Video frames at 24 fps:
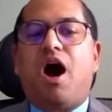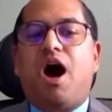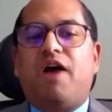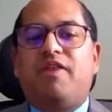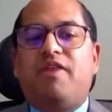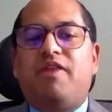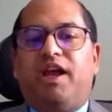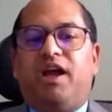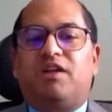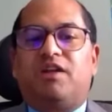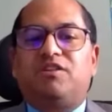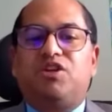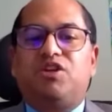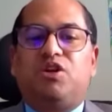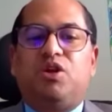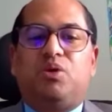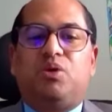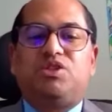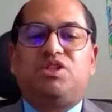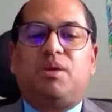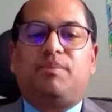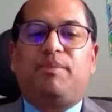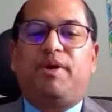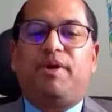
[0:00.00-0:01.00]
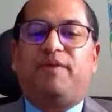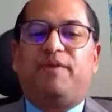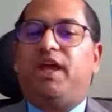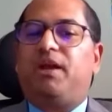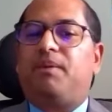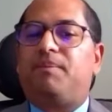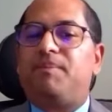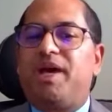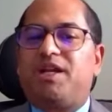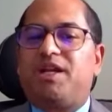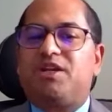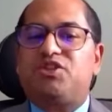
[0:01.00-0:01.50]
They got to know some of the
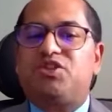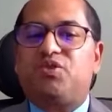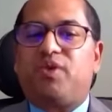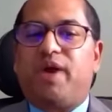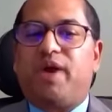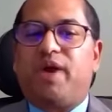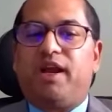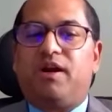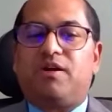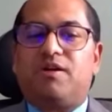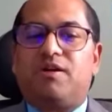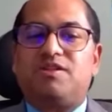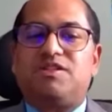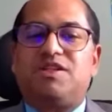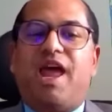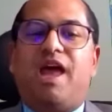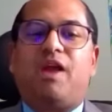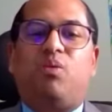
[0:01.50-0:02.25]
administrators.